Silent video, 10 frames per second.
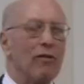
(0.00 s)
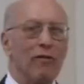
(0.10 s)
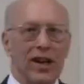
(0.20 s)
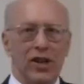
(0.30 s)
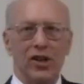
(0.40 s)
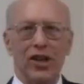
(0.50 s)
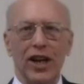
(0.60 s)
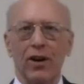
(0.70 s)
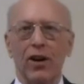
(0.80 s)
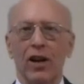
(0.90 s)
vice
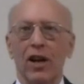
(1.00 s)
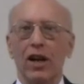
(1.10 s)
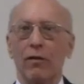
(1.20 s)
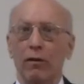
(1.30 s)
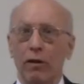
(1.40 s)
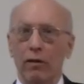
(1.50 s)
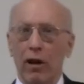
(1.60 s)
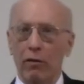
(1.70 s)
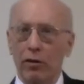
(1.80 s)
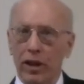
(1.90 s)
chair of,
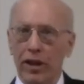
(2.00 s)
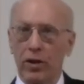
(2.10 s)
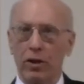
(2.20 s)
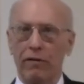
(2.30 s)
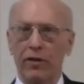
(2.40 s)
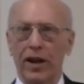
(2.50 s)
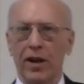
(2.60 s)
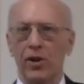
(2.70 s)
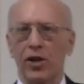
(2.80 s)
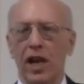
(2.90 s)
of clinical
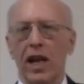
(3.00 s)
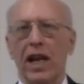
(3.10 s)
affairs